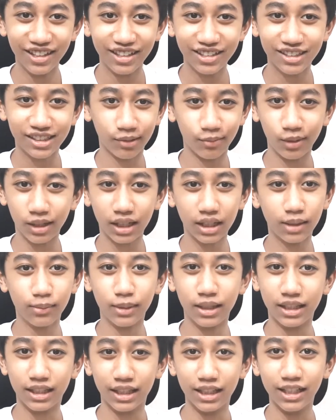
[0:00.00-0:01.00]
Somewhere in the
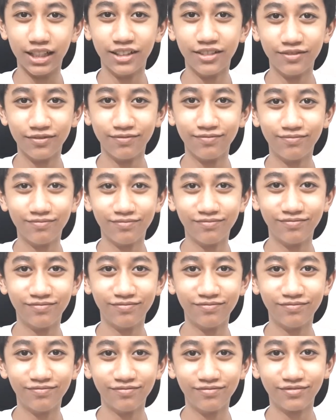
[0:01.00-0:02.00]
middle.
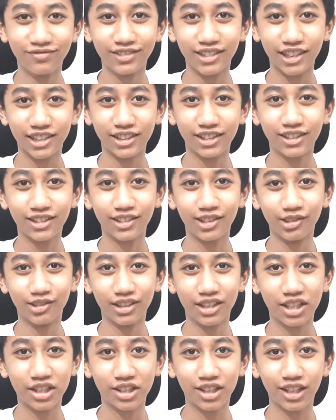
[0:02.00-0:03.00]
Just don't
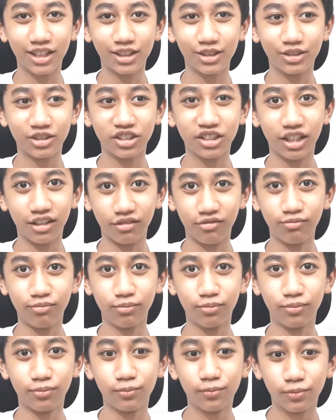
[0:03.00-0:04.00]
try to shave
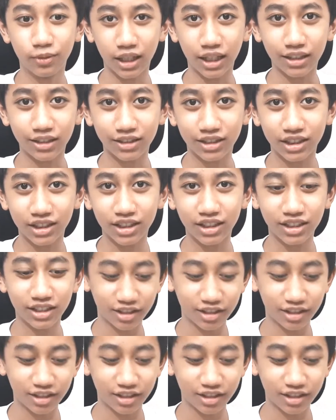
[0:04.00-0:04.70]
bricks.